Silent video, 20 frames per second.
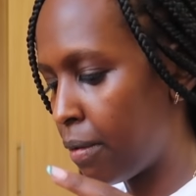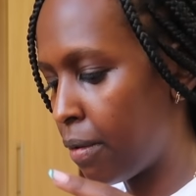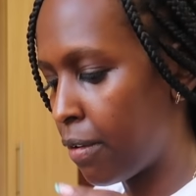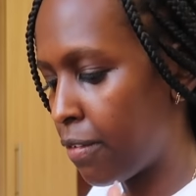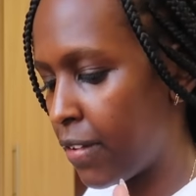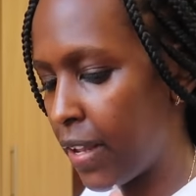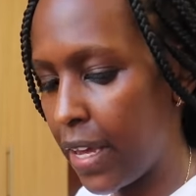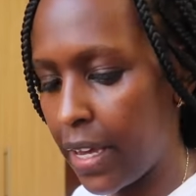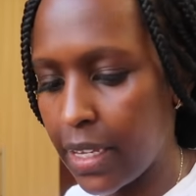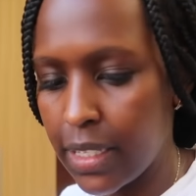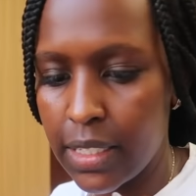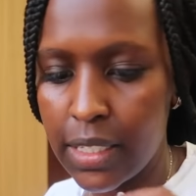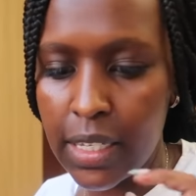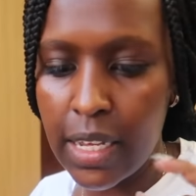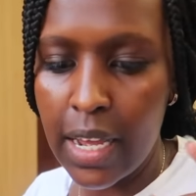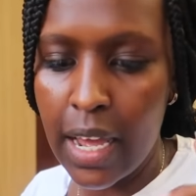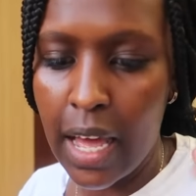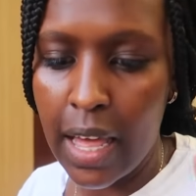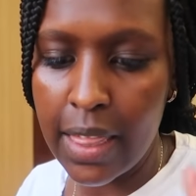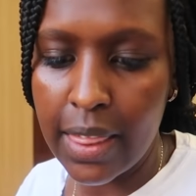reflex.
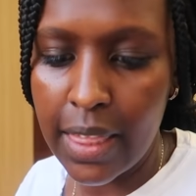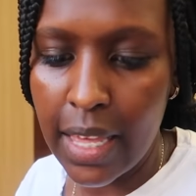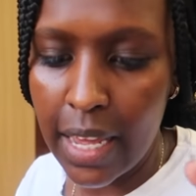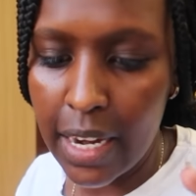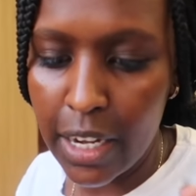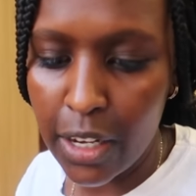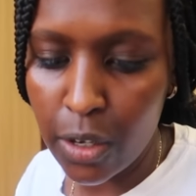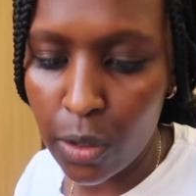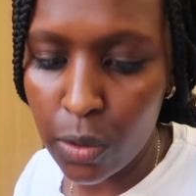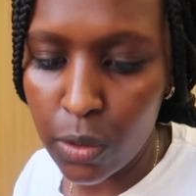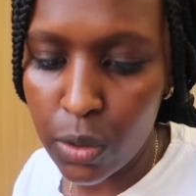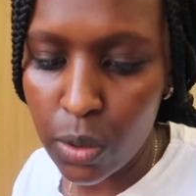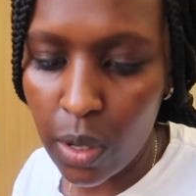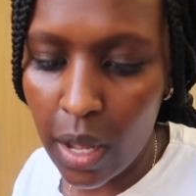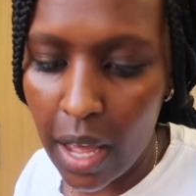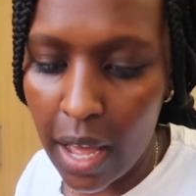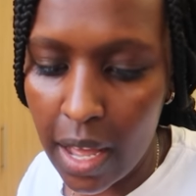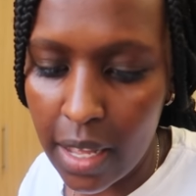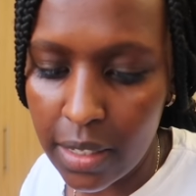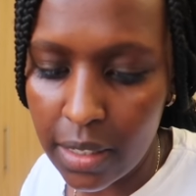And then it also
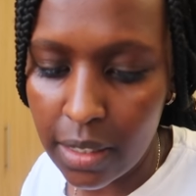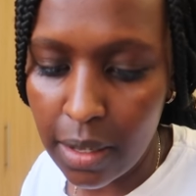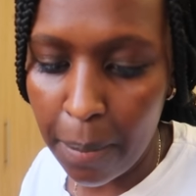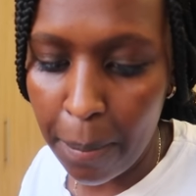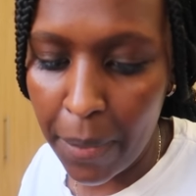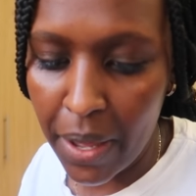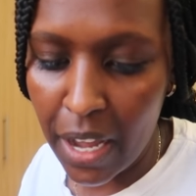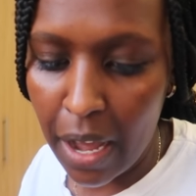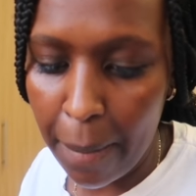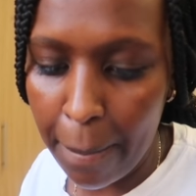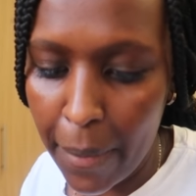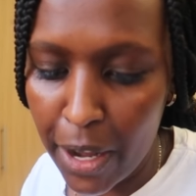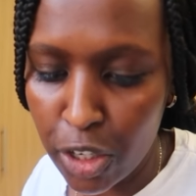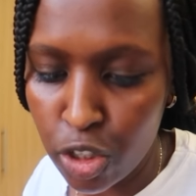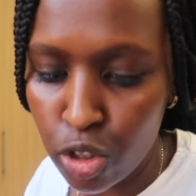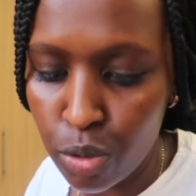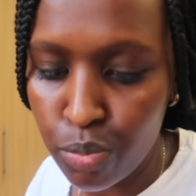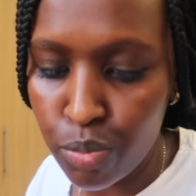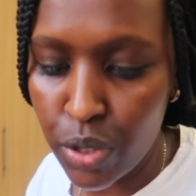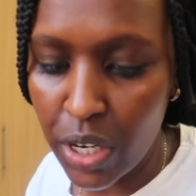has the Mega
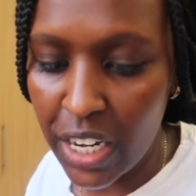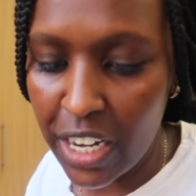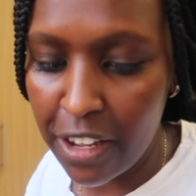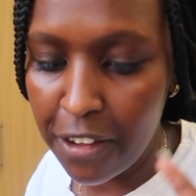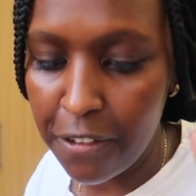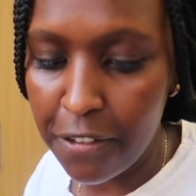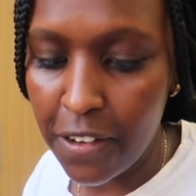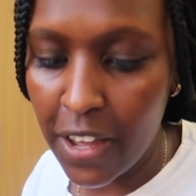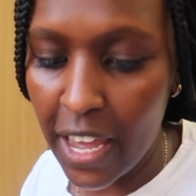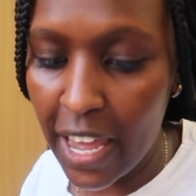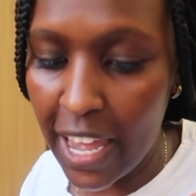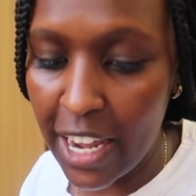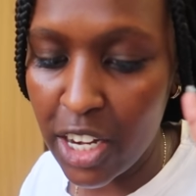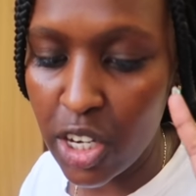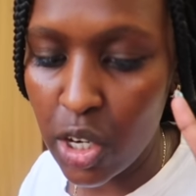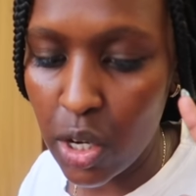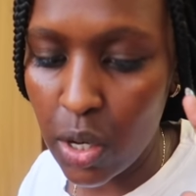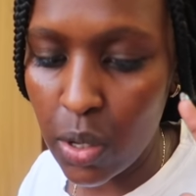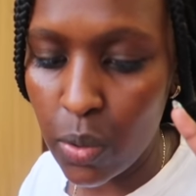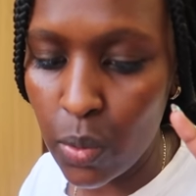Mushroom Relief
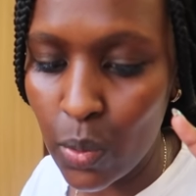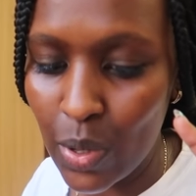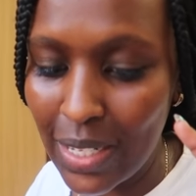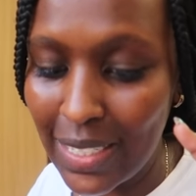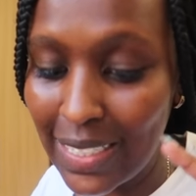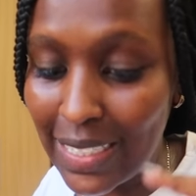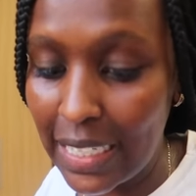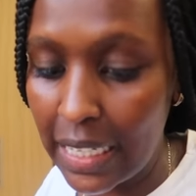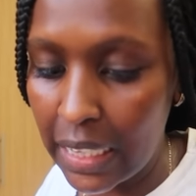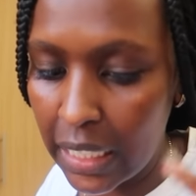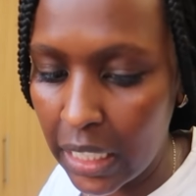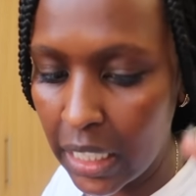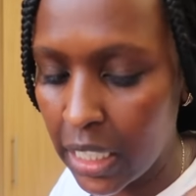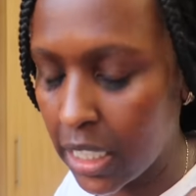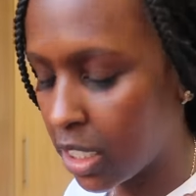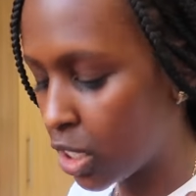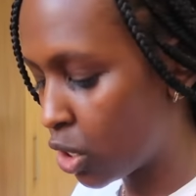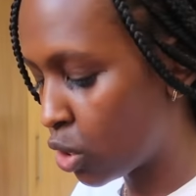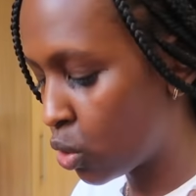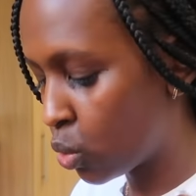and
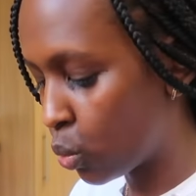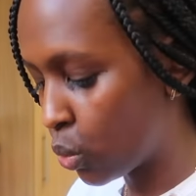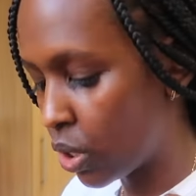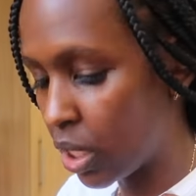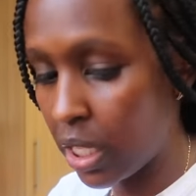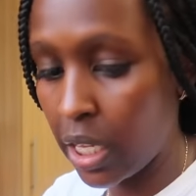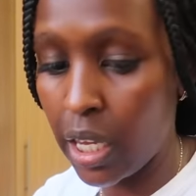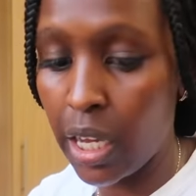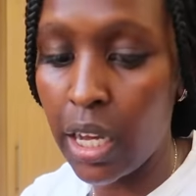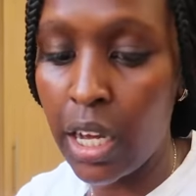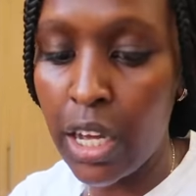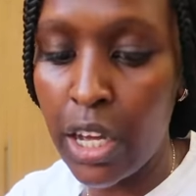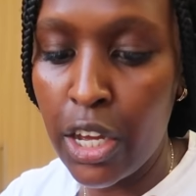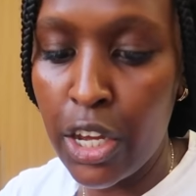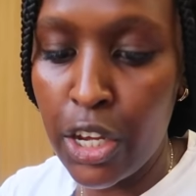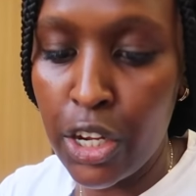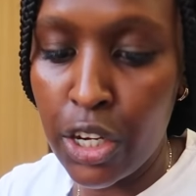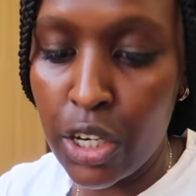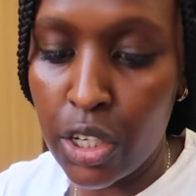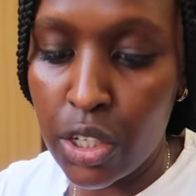Resilience Soothing
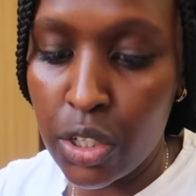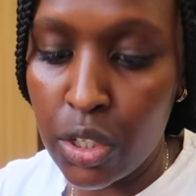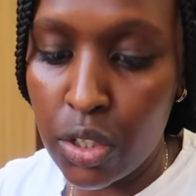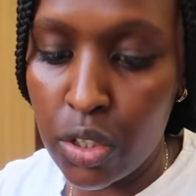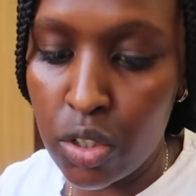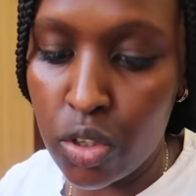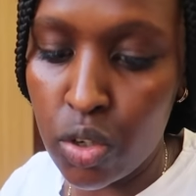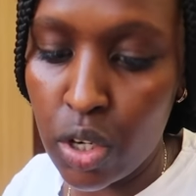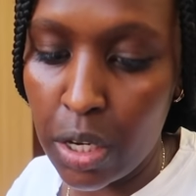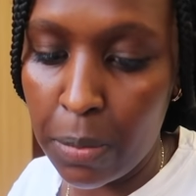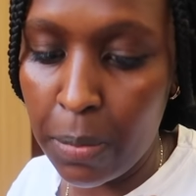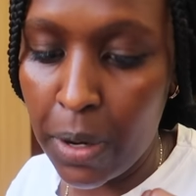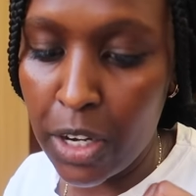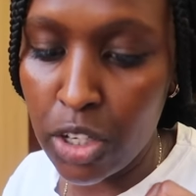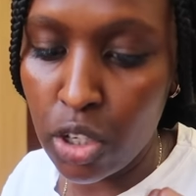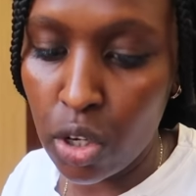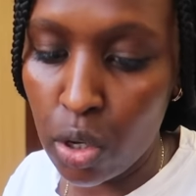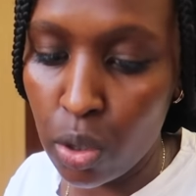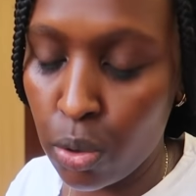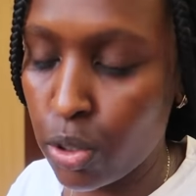
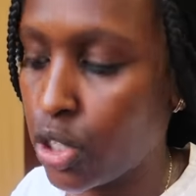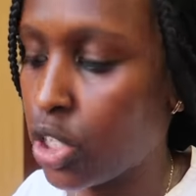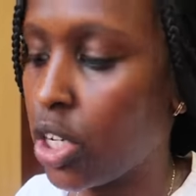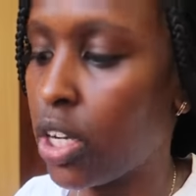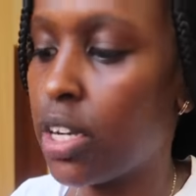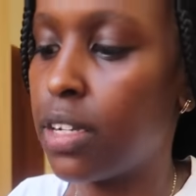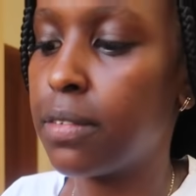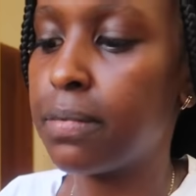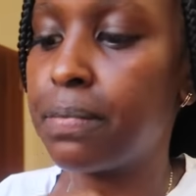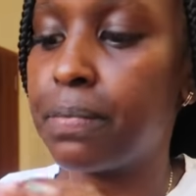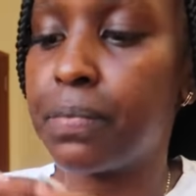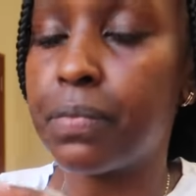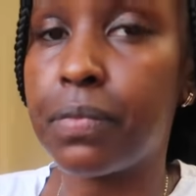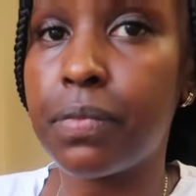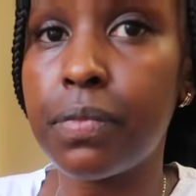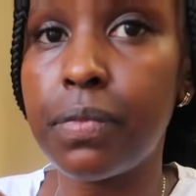Treatment Lotion.